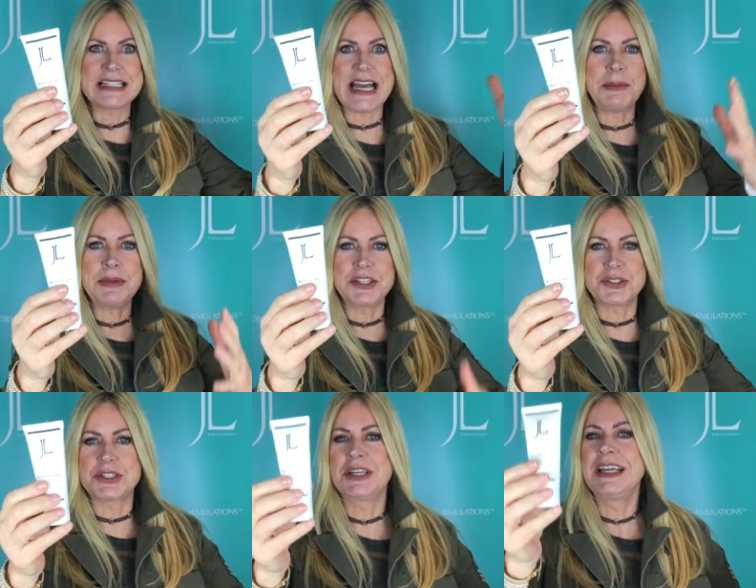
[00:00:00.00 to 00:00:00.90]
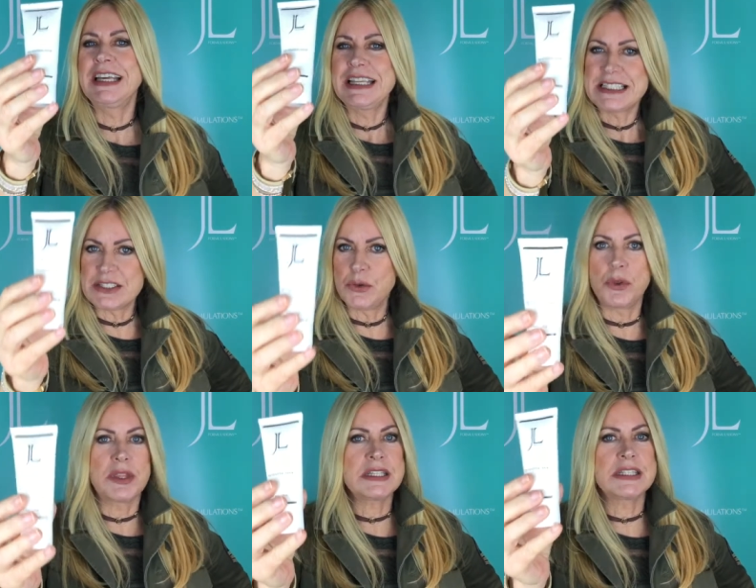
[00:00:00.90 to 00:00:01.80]
damaged so
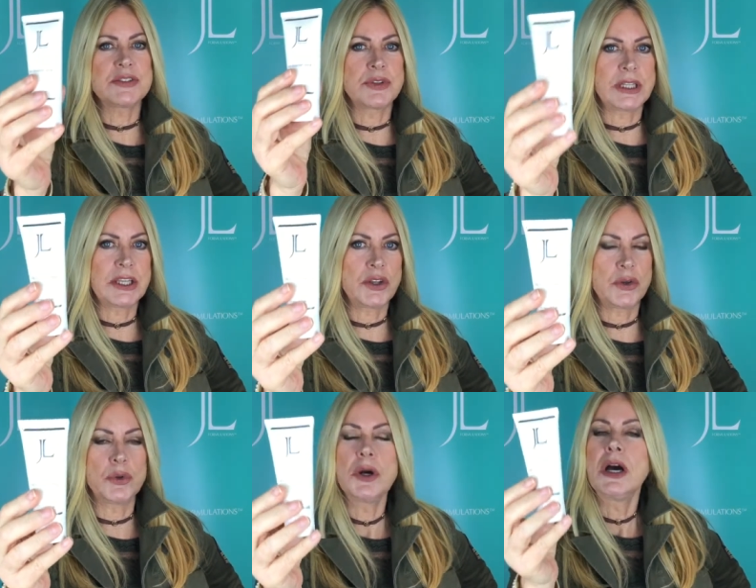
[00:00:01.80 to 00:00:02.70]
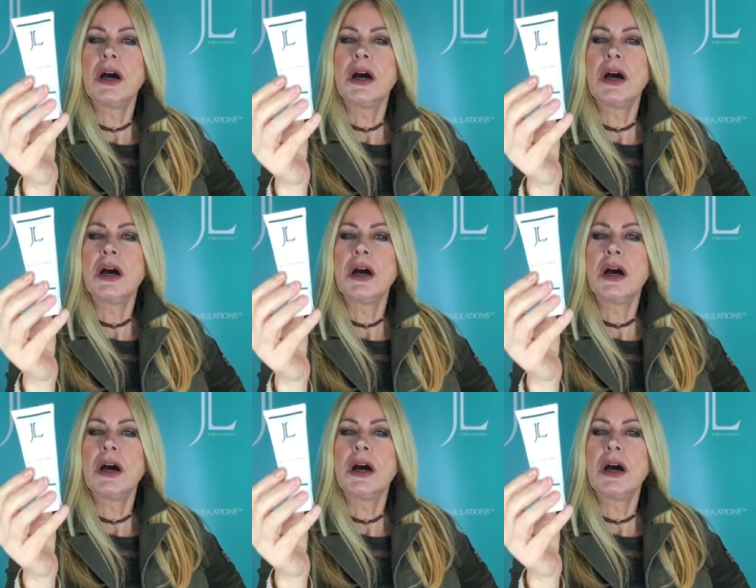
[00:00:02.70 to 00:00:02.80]
this is really cool.